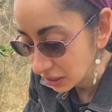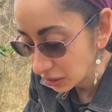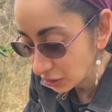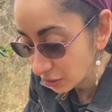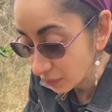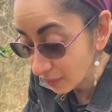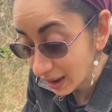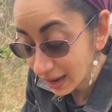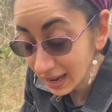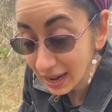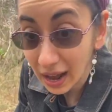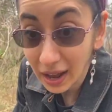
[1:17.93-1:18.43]

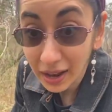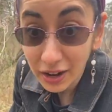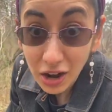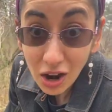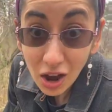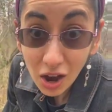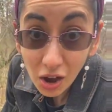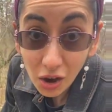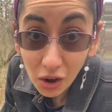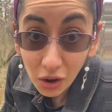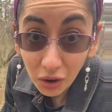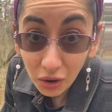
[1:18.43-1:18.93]
may not
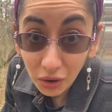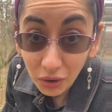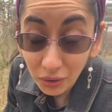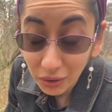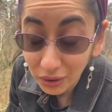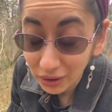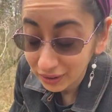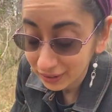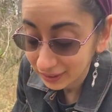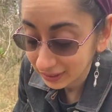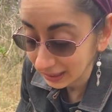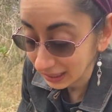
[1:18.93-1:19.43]

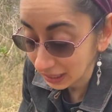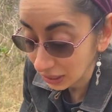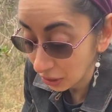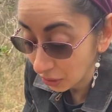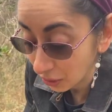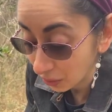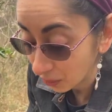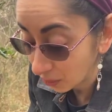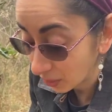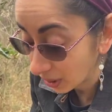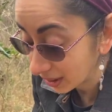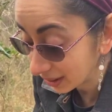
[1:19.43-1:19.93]
know,
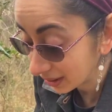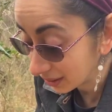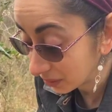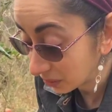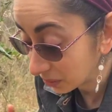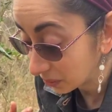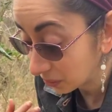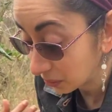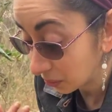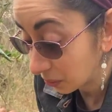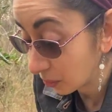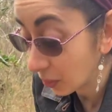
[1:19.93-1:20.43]

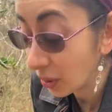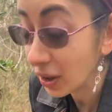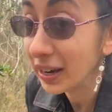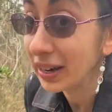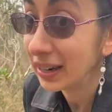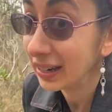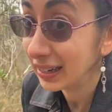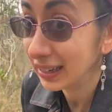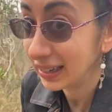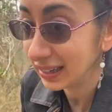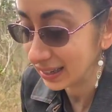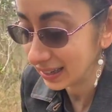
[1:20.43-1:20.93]
what
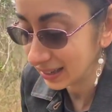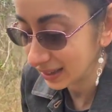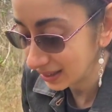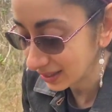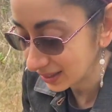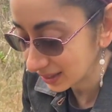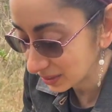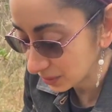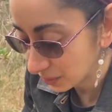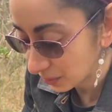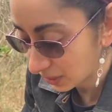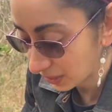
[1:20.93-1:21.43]
it
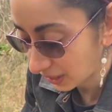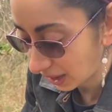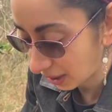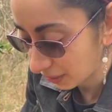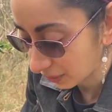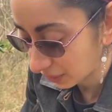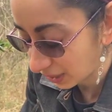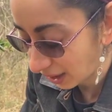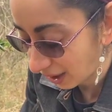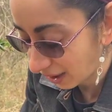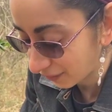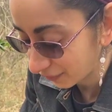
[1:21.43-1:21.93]
is
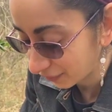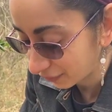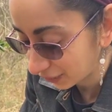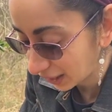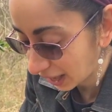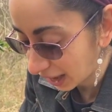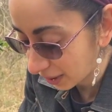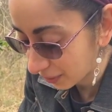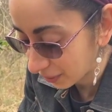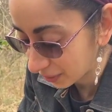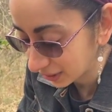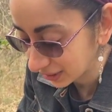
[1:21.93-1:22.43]
without that
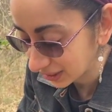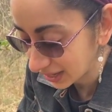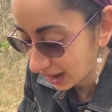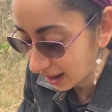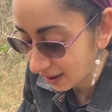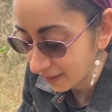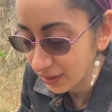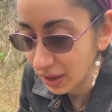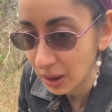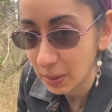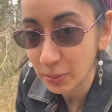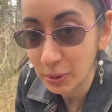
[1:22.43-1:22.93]
flower to
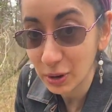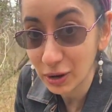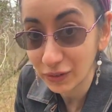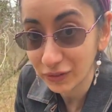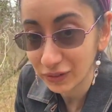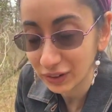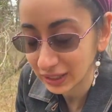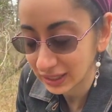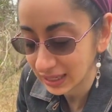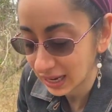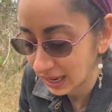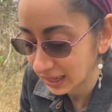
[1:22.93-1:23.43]
have that
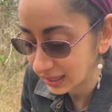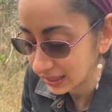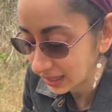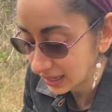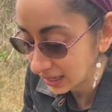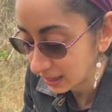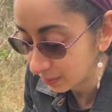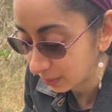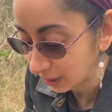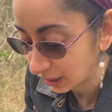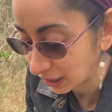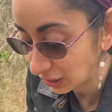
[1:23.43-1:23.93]
perfect
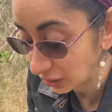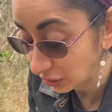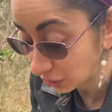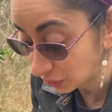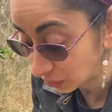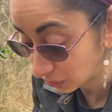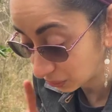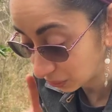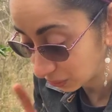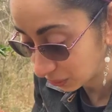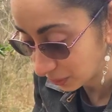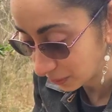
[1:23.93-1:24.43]
ID, but
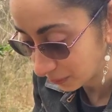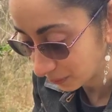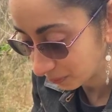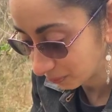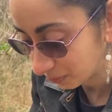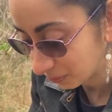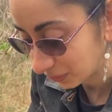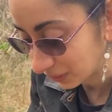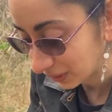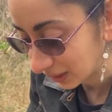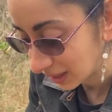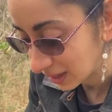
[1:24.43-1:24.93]
you,
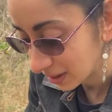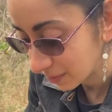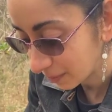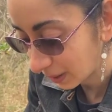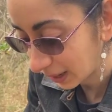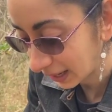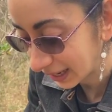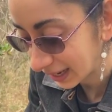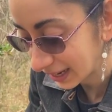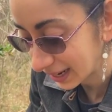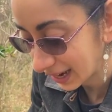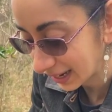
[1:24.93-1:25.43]

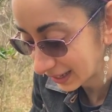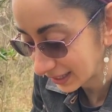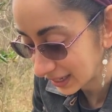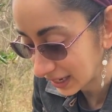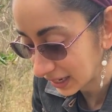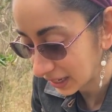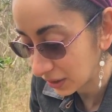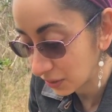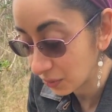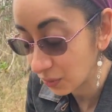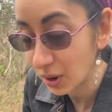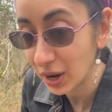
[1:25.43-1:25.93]
by
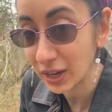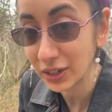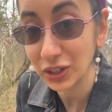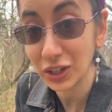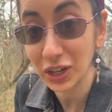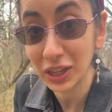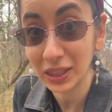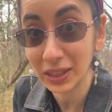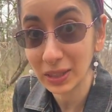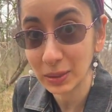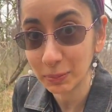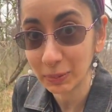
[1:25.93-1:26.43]
connecting and
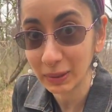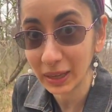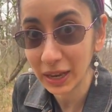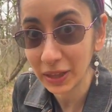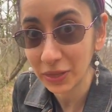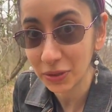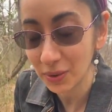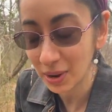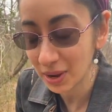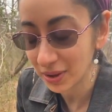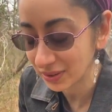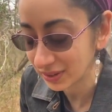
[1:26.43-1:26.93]
watching this
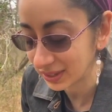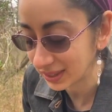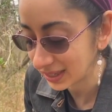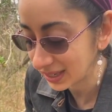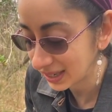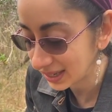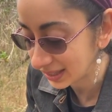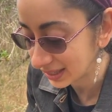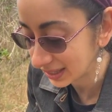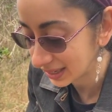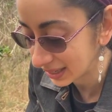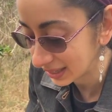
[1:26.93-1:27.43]
plant throughout the
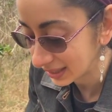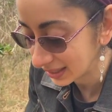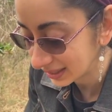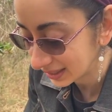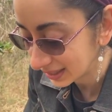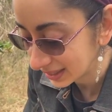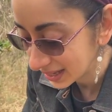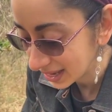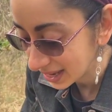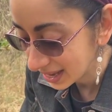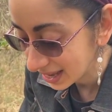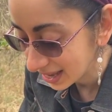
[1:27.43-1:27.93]

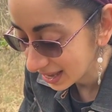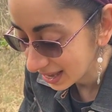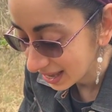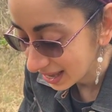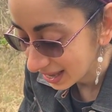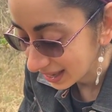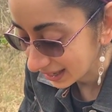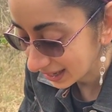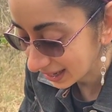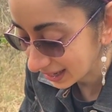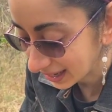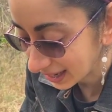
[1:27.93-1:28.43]
seasons,
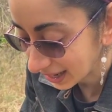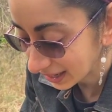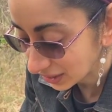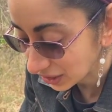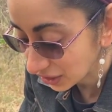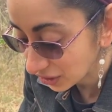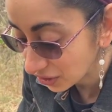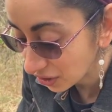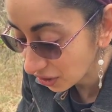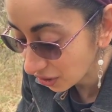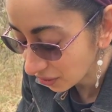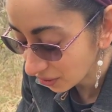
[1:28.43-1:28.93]
can get
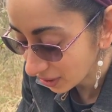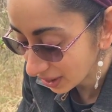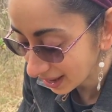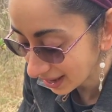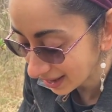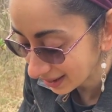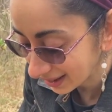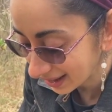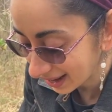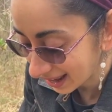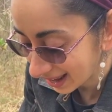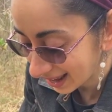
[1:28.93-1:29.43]
to know
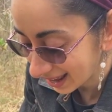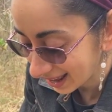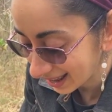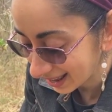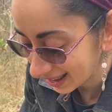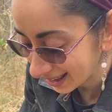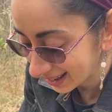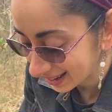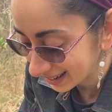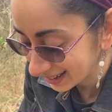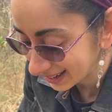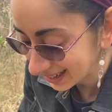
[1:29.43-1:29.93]
it.
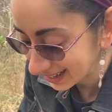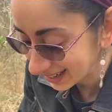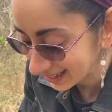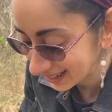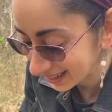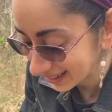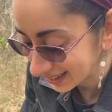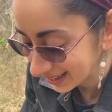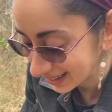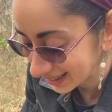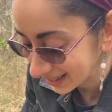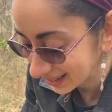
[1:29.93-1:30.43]
And it
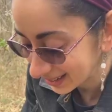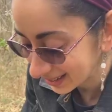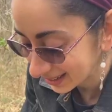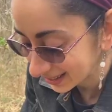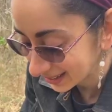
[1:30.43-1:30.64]
is